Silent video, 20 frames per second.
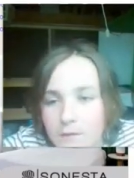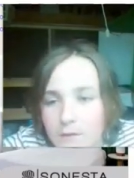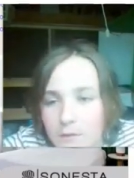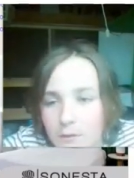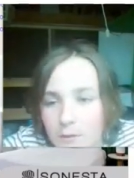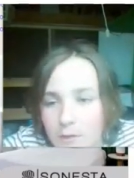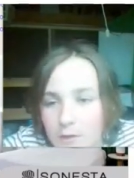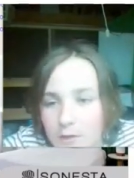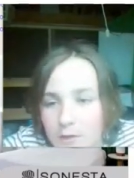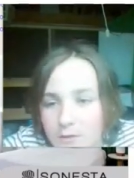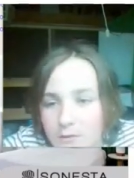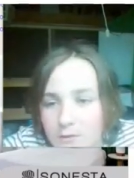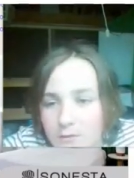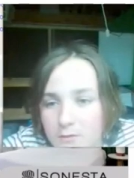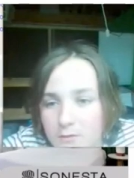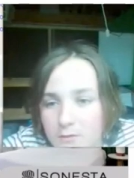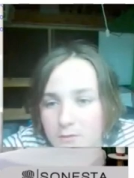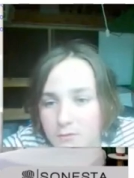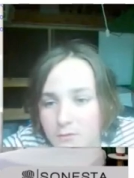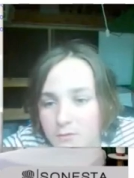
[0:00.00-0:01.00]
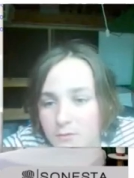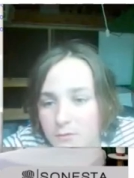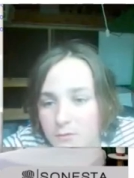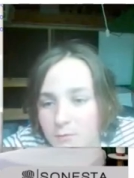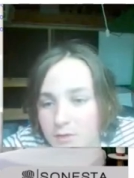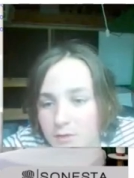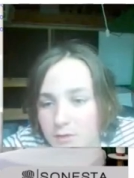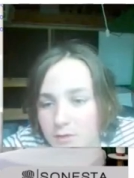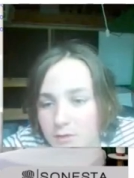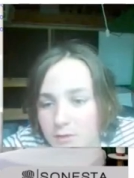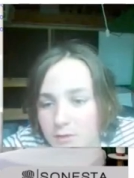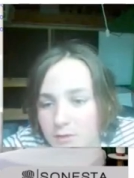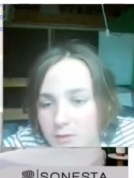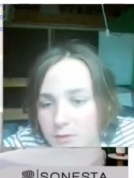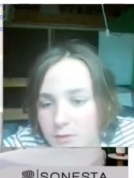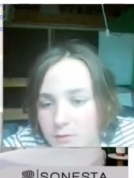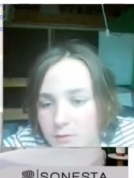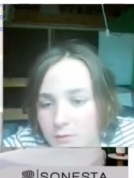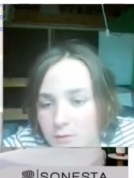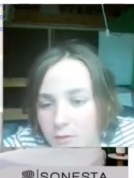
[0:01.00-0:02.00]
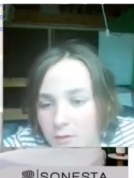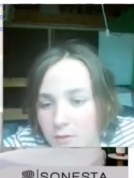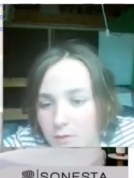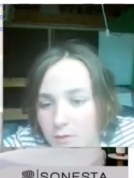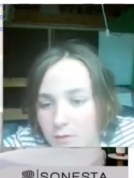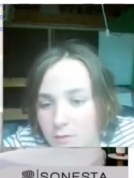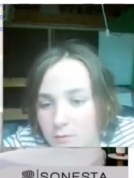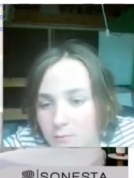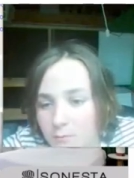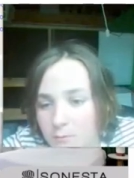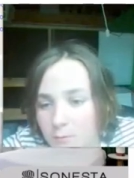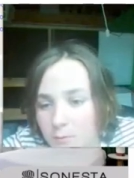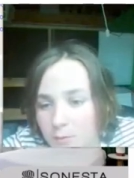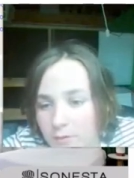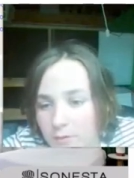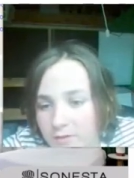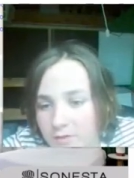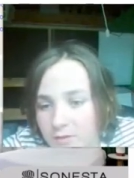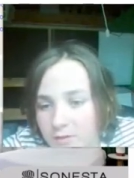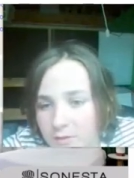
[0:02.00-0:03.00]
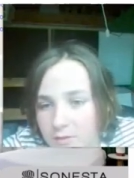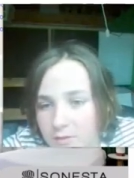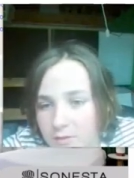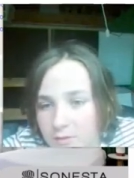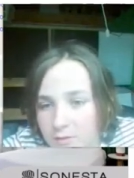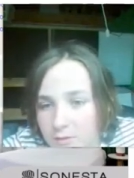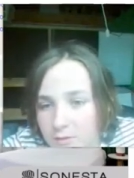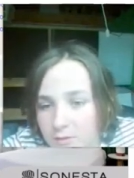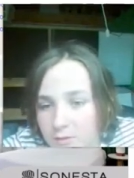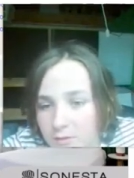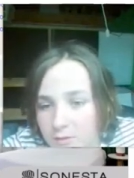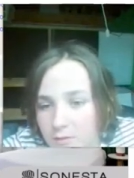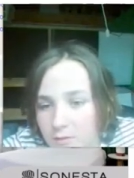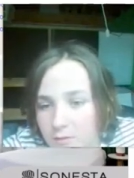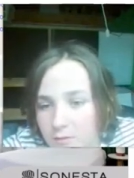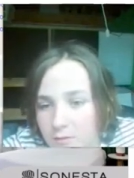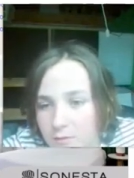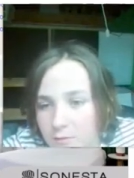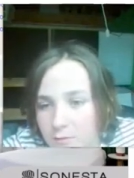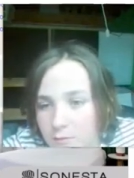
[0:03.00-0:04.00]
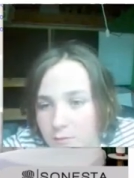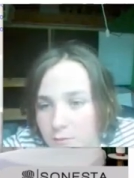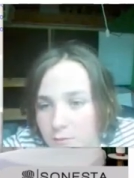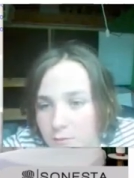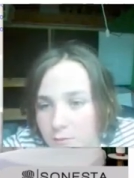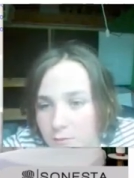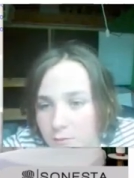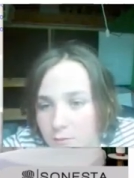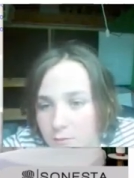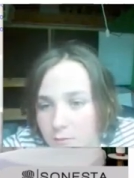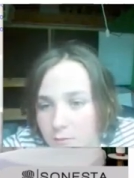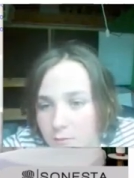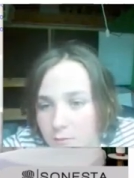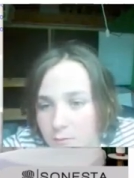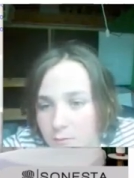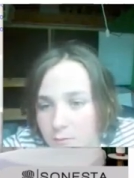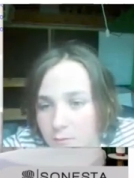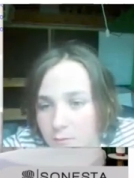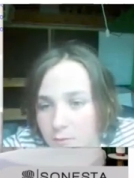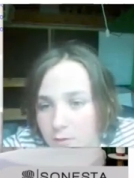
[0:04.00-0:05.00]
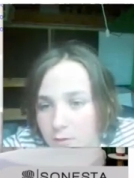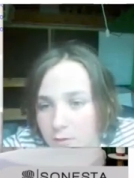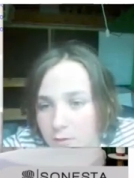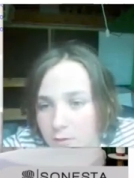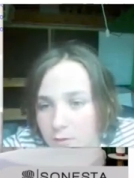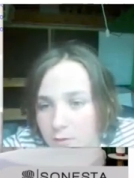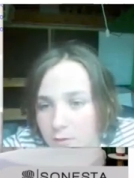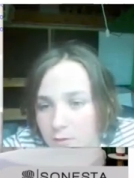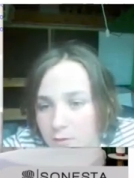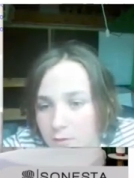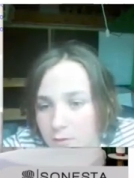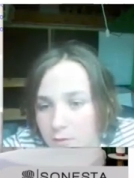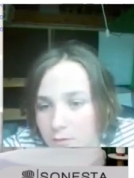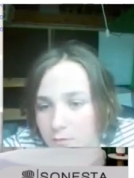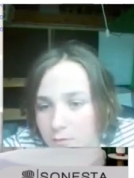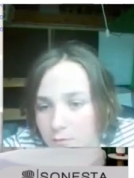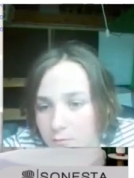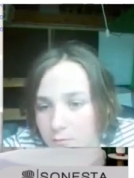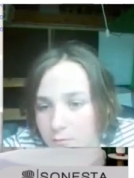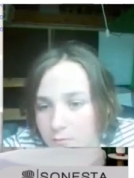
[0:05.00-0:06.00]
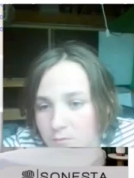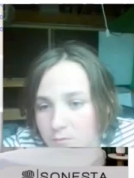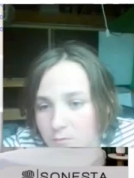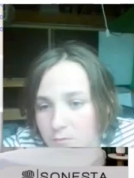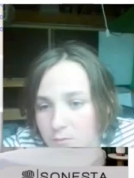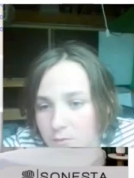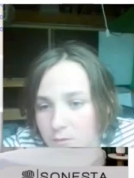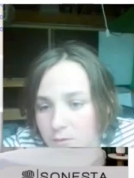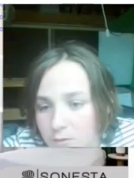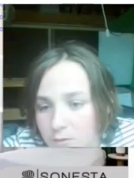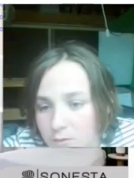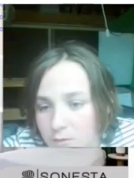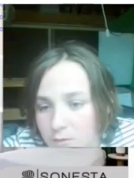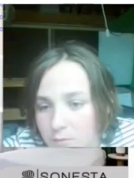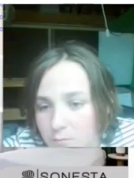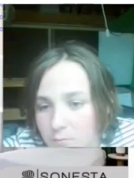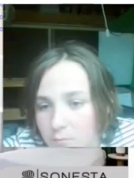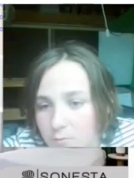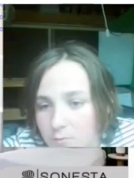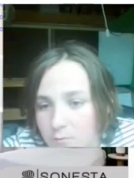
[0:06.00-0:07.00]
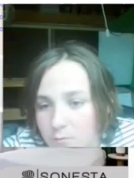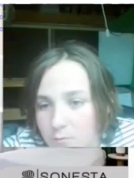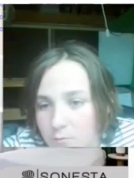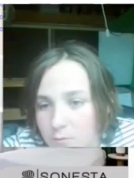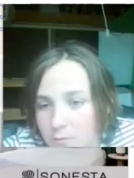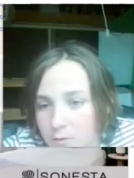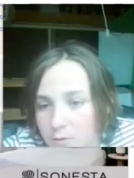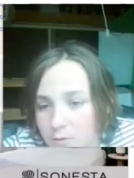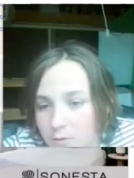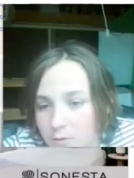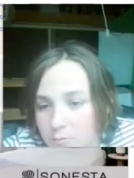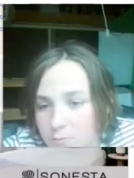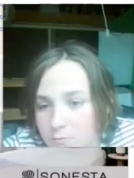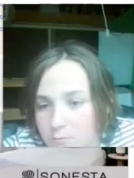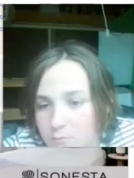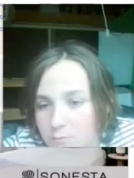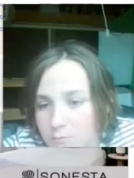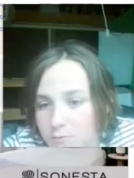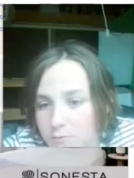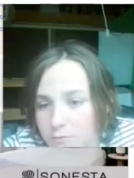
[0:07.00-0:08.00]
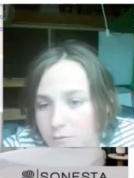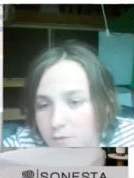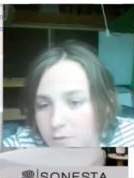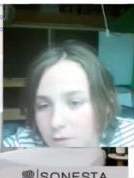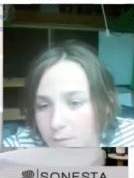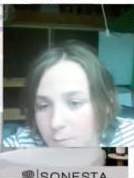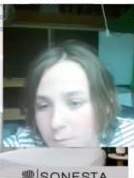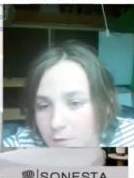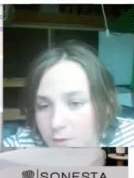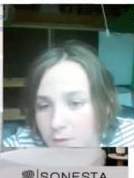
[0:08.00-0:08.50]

Alright, so this one's going to be easy. Washington, Oregon. Where's Oregon? Where's Oregon? Oh, crap.